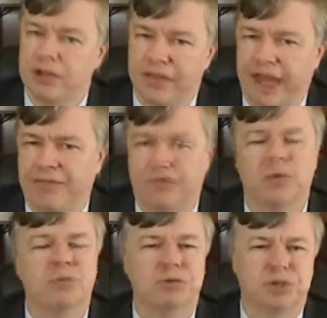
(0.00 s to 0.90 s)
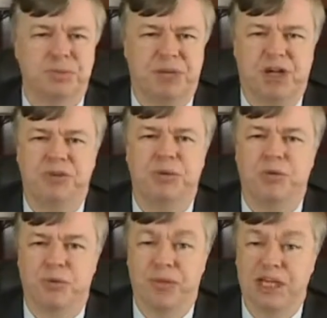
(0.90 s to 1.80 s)
That firm is responsible
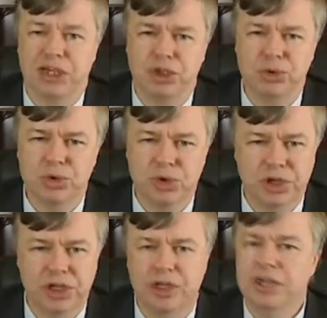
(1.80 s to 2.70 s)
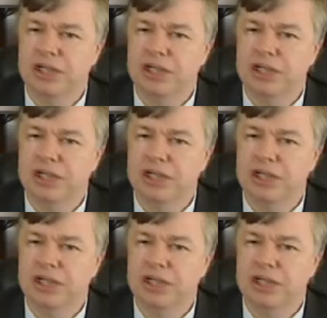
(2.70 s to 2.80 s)
for making you good